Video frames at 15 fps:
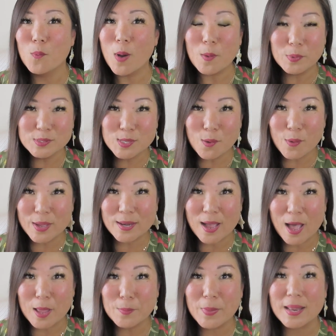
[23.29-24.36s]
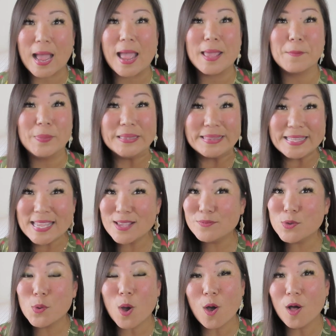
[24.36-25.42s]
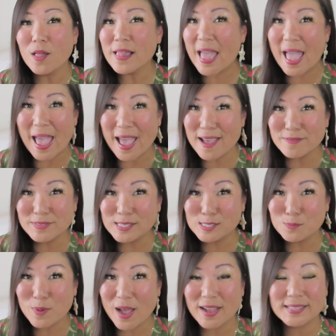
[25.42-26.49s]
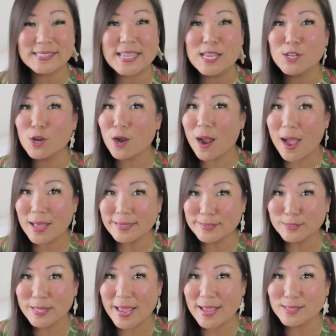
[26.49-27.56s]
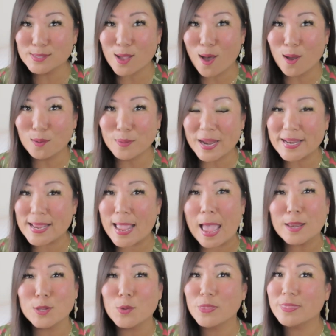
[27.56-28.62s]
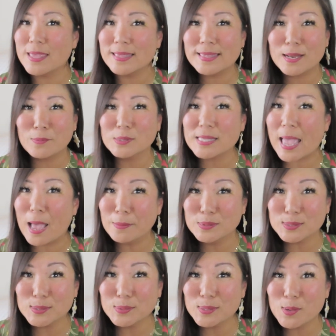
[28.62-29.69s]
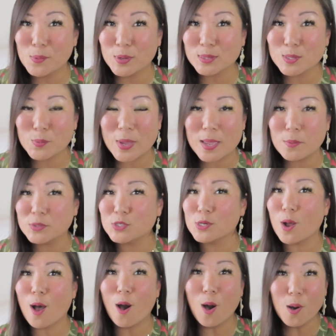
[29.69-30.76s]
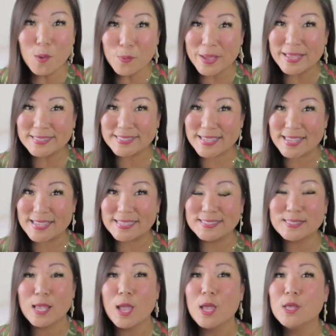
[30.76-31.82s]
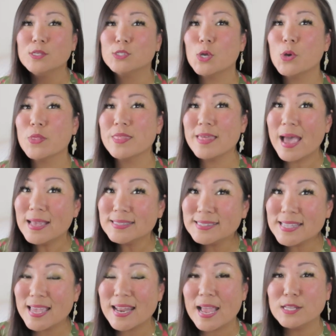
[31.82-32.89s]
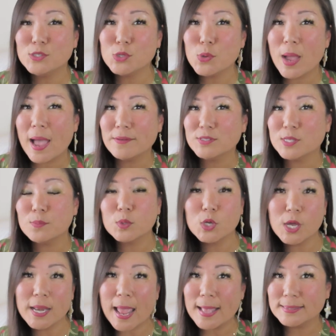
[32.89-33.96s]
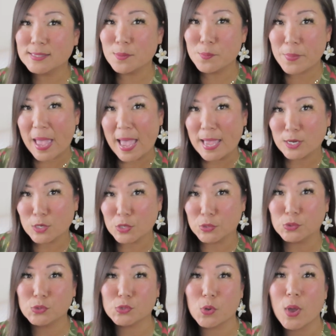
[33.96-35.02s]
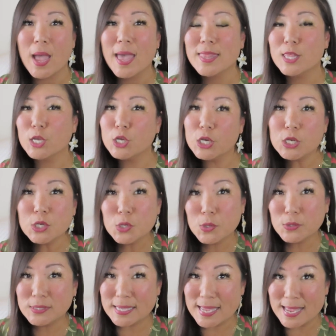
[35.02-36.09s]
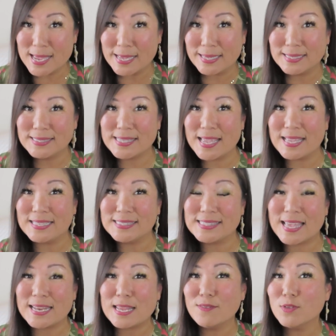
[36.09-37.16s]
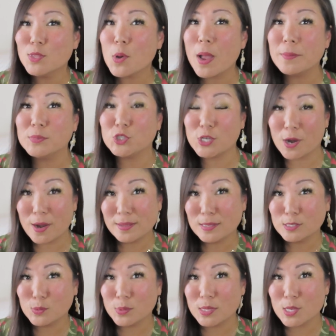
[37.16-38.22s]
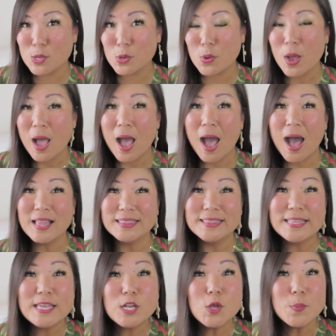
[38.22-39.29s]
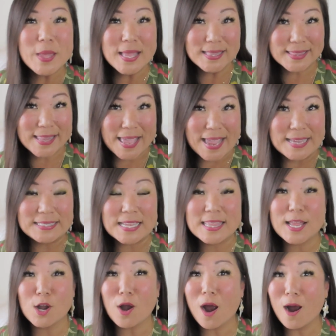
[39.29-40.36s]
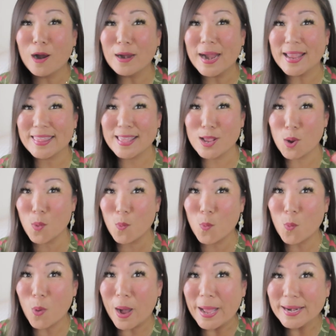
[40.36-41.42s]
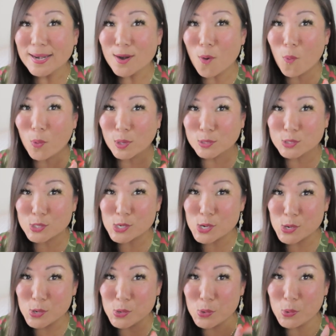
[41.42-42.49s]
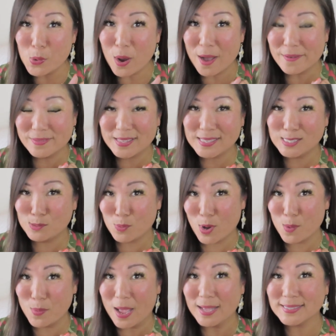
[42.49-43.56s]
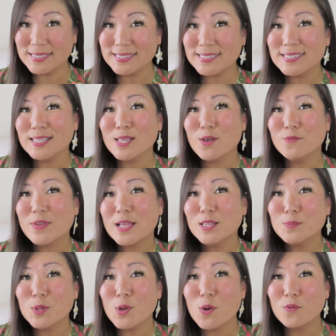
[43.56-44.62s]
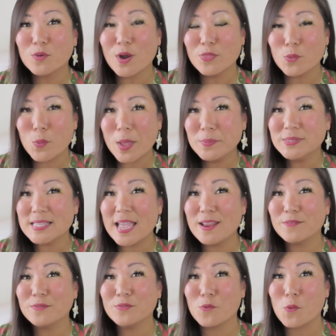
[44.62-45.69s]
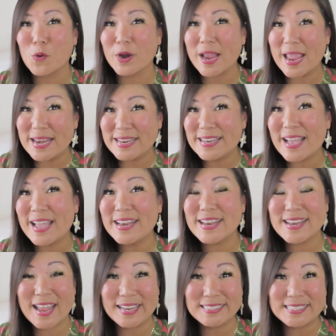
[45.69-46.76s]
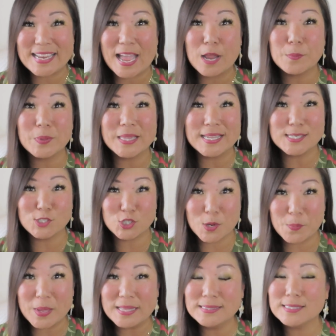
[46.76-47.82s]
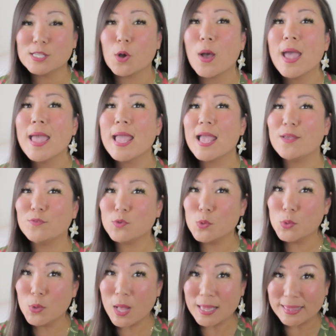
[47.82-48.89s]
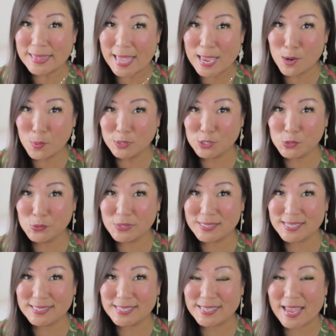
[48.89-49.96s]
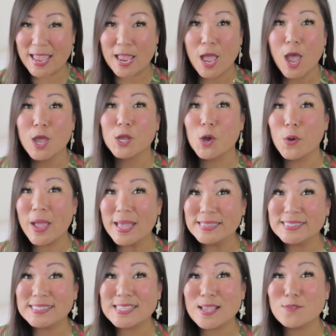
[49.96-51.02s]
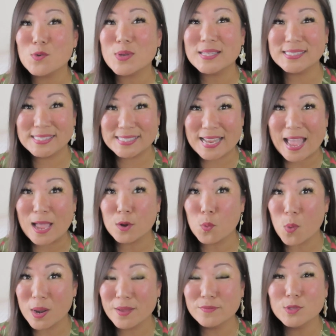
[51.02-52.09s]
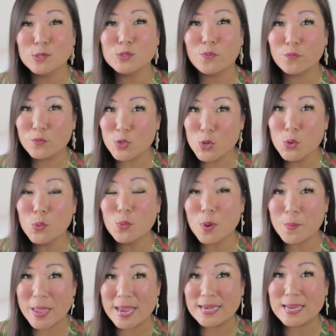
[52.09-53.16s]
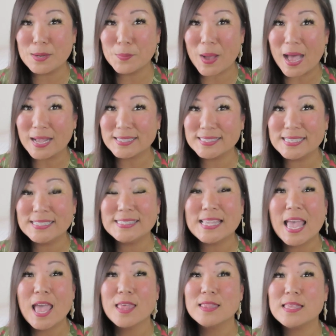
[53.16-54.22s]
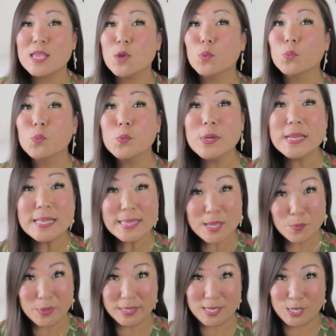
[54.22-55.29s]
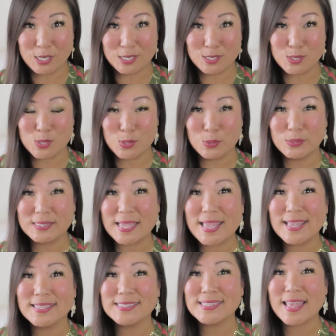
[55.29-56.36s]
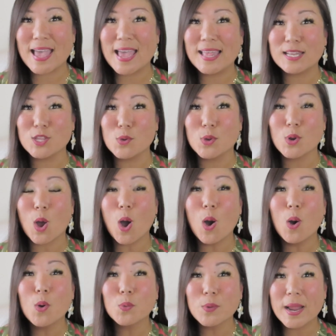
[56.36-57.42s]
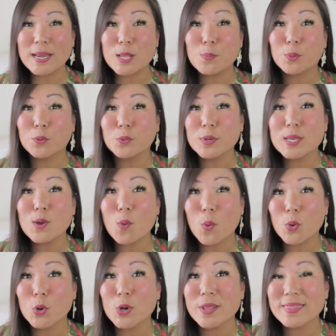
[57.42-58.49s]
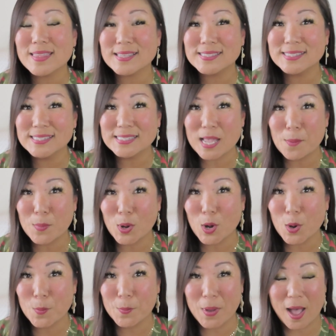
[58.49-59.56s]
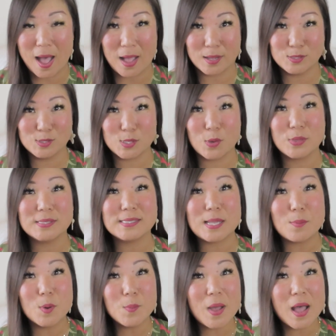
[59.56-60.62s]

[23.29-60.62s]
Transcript: what was going on, but I believe you all have this box in your hot little hands already and you think that it was absolutely worth the wait, which it always is. So that said, I do have some good and some bad news. So the good news is, is that even though I'm sharing this with you a little bit late, there are, I think, one or two of these spring boxes still available over on the website for $89.99 plus shipping. So if you like what you see today, go ahead and see if you can snag one of those few remaining boxes. The really, really good news is that you can already pre-order the summer box. So the summer